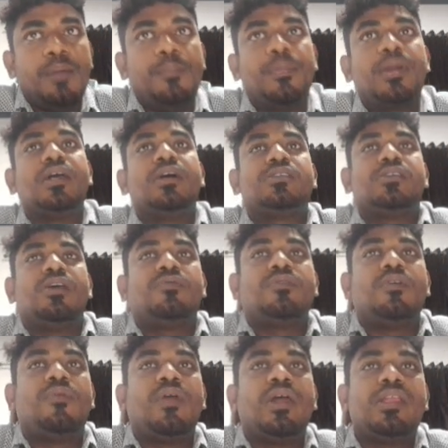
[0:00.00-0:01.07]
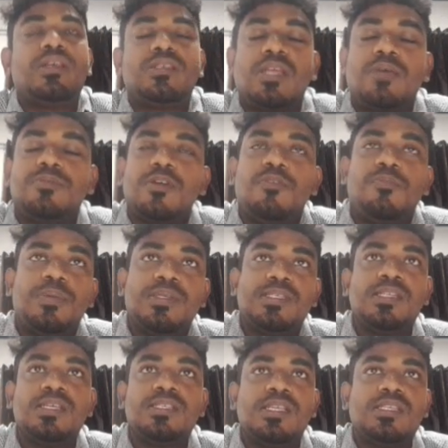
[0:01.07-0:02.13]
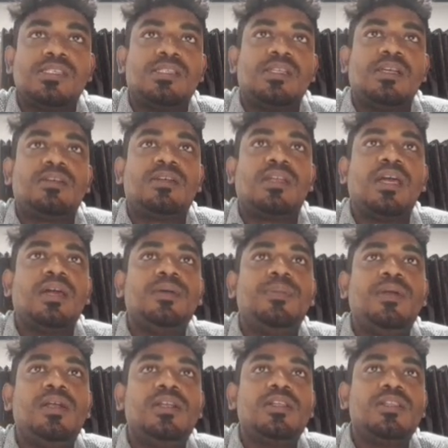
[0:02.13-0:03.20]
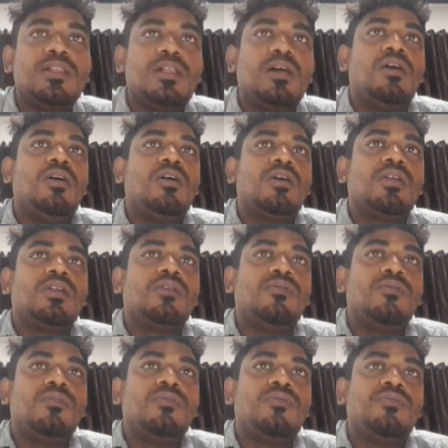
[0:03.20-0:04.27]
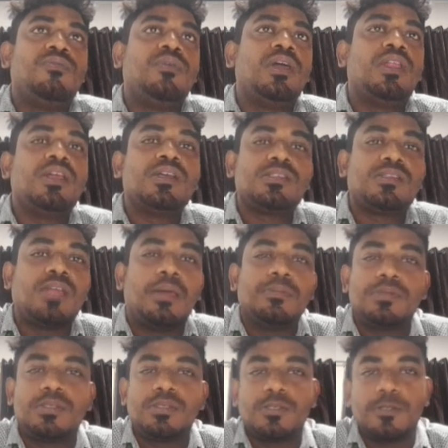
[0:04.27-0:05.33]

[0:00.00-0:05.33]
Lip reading: Because of the various types of businesses, the table are various types.